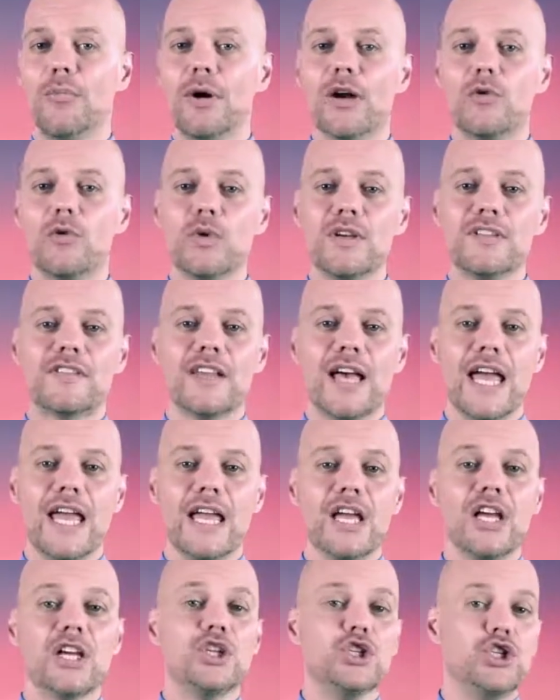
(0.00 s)
but we
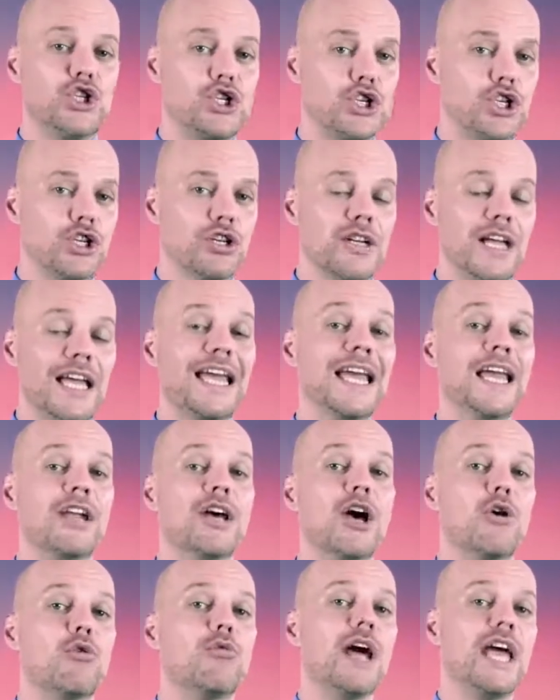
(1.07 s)
say j in
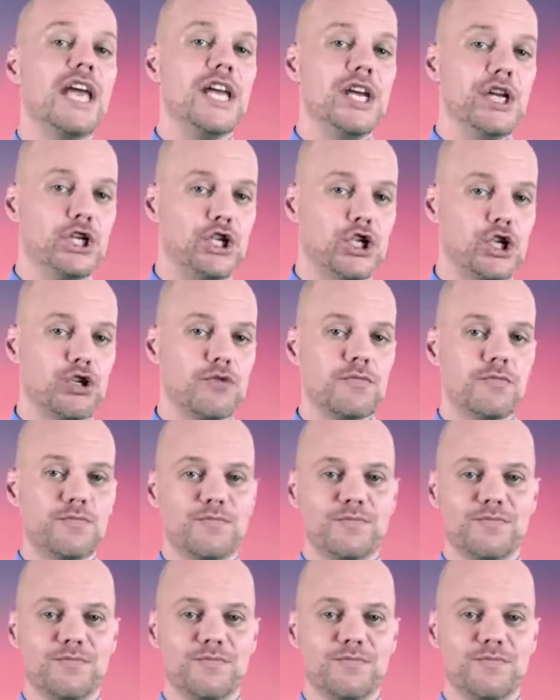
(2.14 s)
rage.